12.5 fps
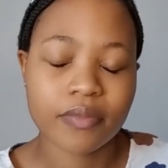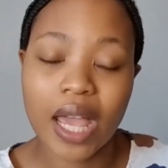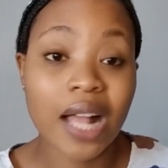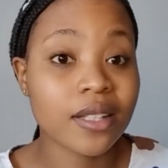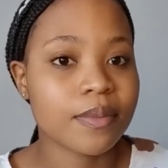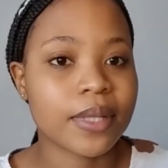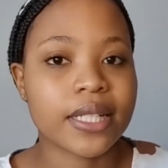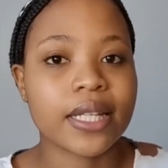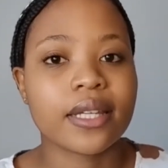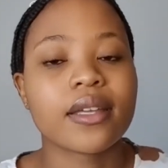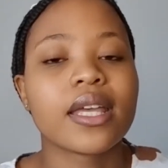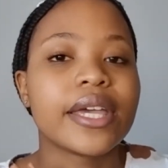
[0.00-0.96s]
ultimately
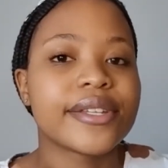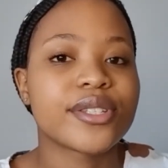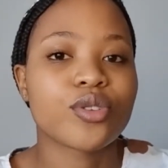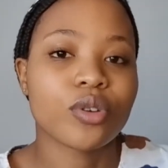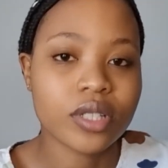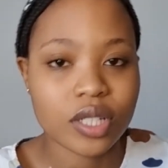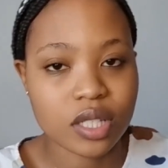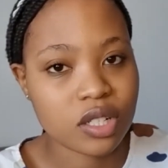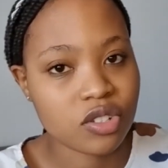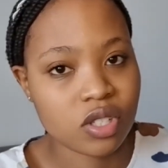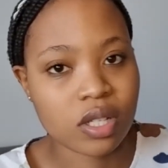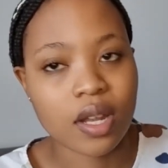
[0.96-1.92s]
it's your
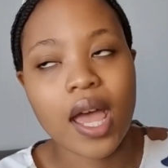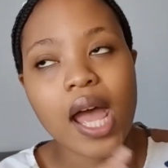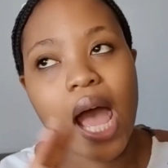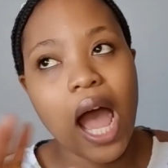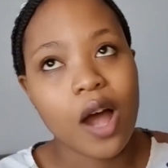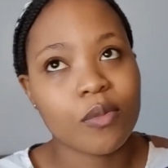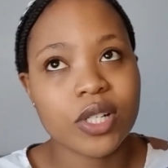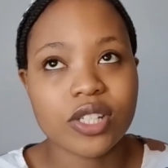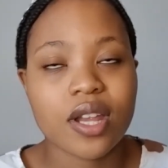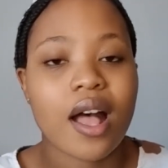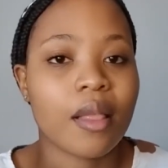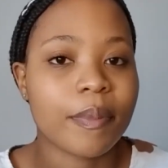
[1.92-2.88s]
decision how
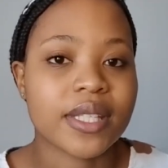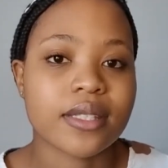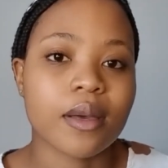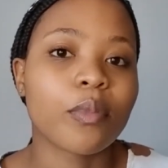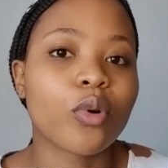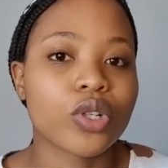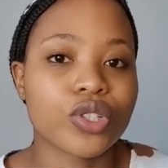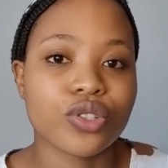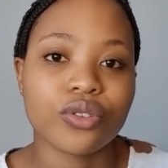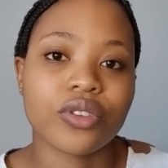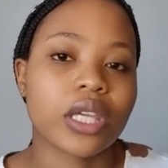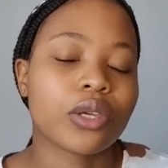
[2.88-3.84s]
much help and support you
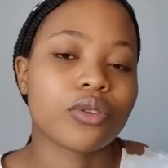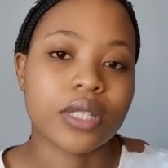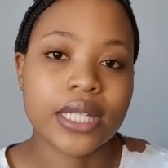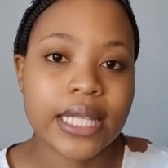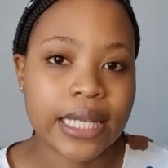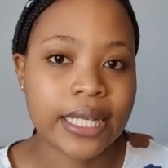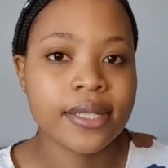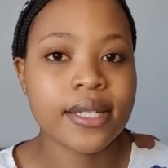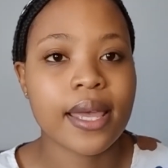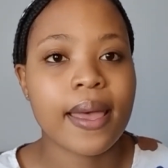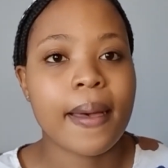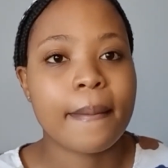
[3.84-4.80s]
think you need.
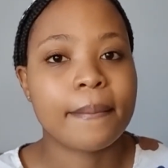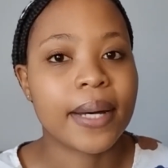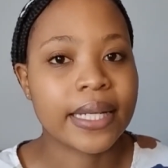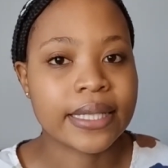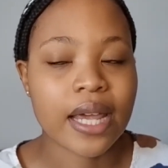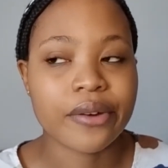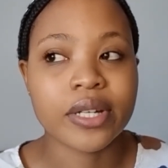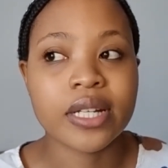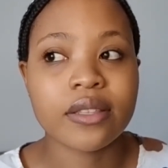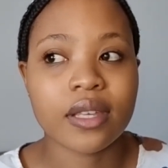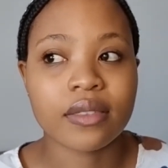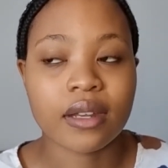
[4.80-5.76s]
But I really
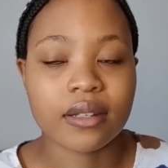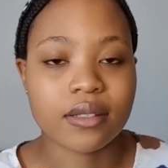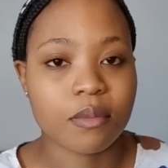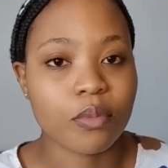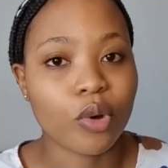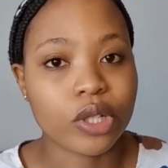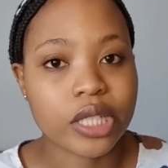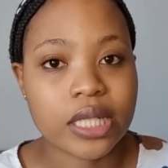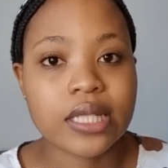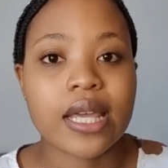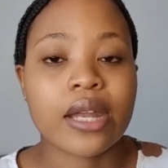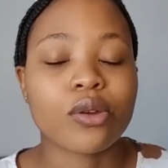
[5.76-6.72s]
think that it's
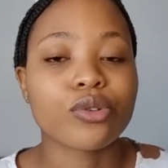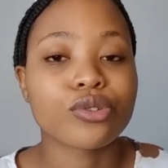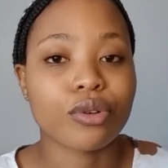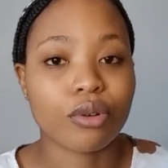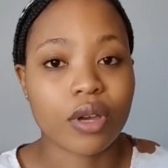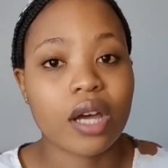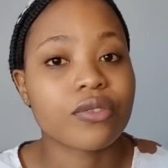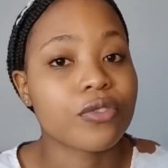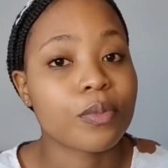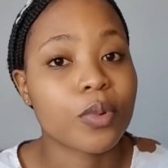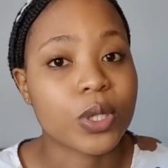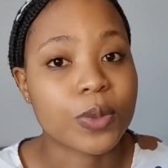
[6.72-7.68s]
important. And also look out for
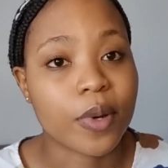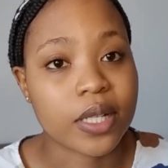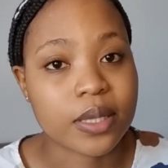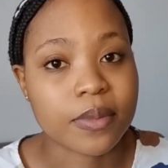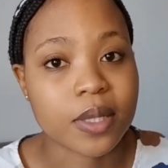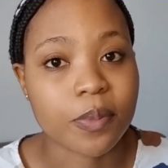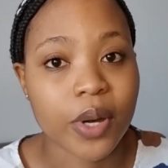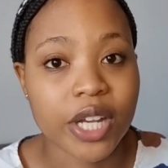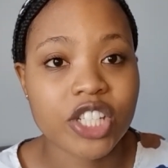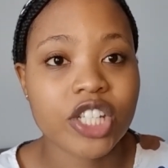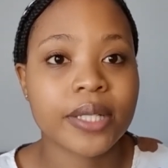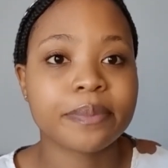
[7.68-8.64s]
postpartum
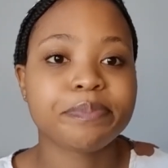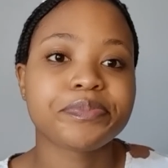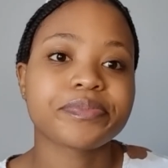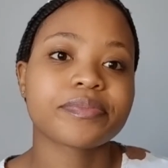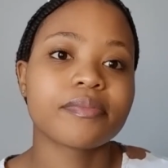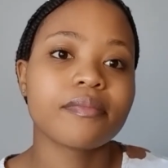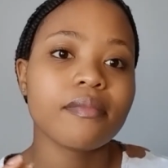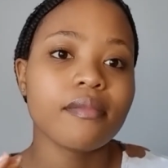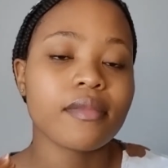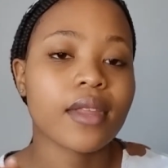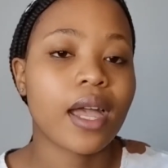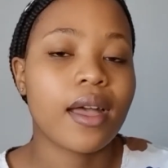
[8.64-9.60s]
depression
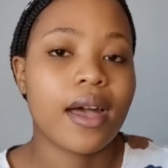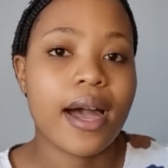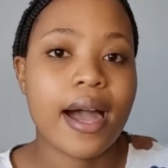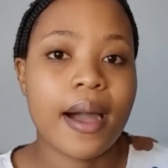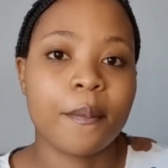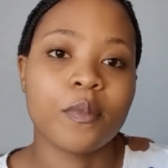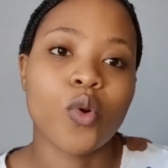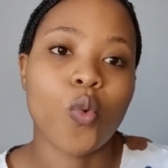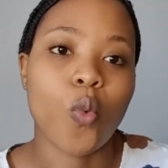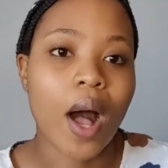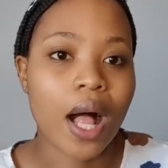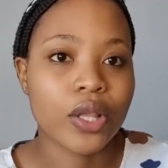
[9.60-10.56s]

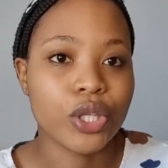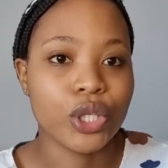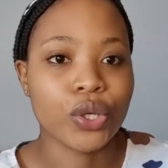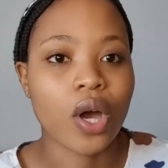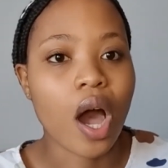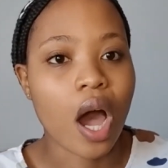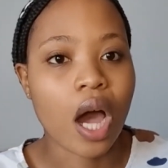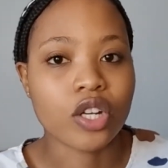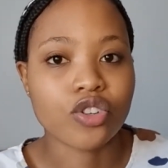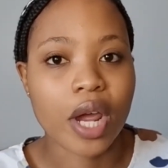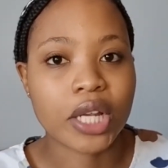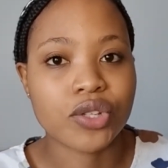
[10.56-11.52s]
while you are
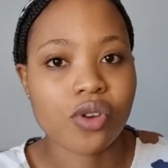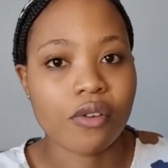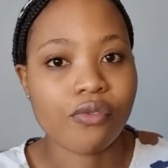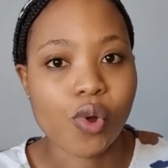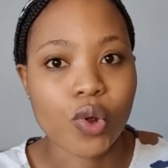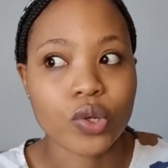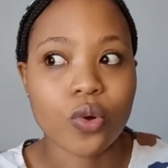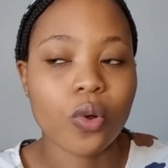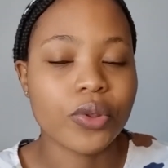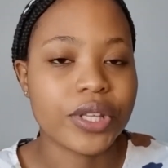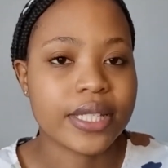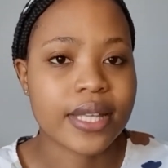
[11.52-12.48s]
trying to avoid all
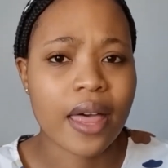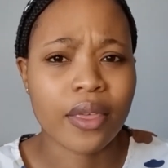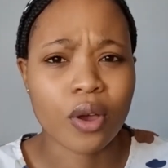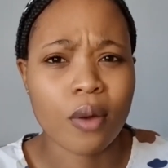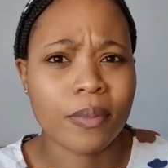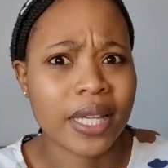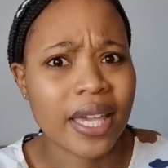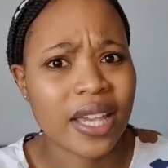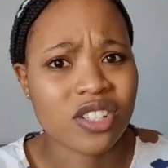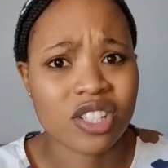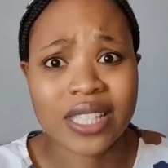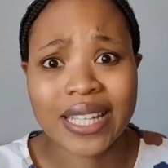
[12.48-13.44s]
these other
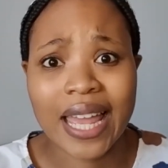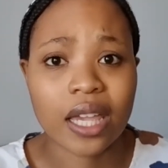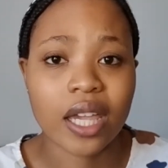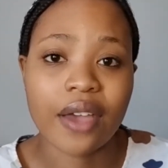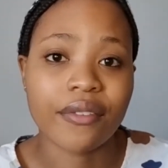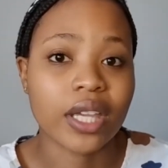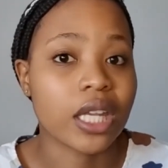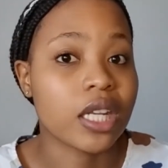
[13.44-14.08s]
complications, like having an